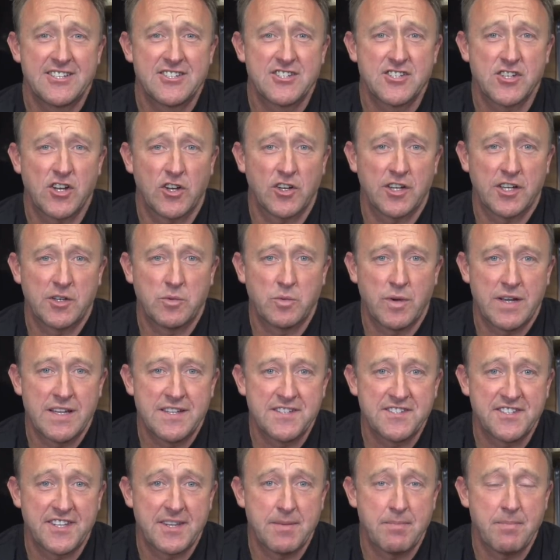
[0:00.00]
solid
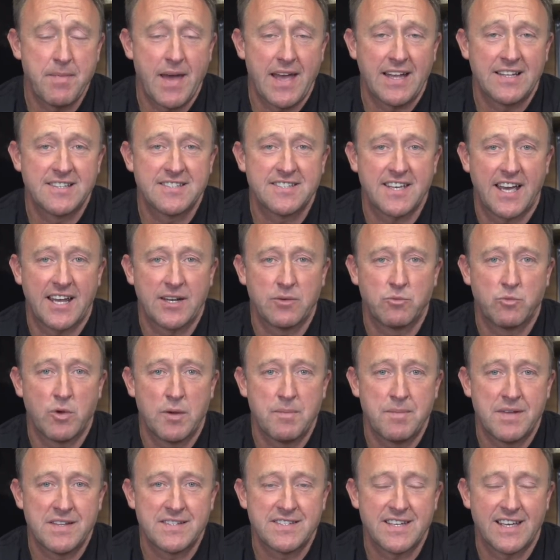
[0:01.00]
wins in the men's and
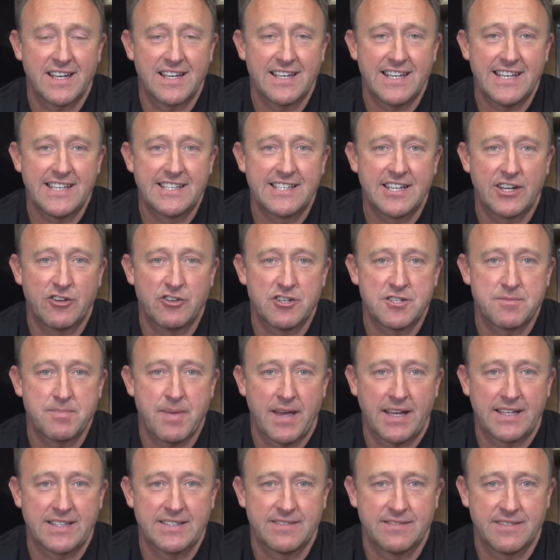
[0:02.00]
women's elite
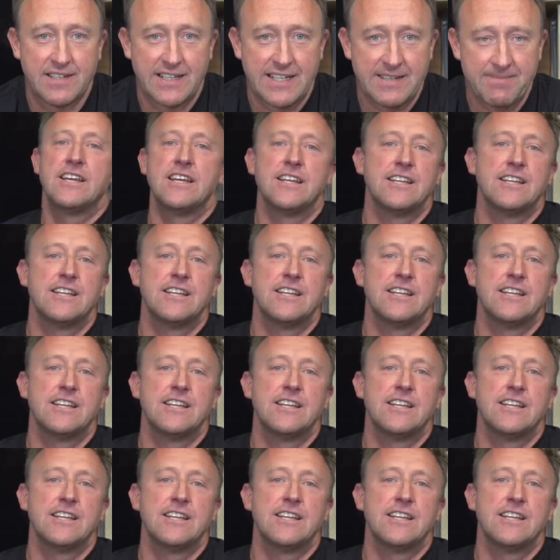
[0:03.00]
respectively.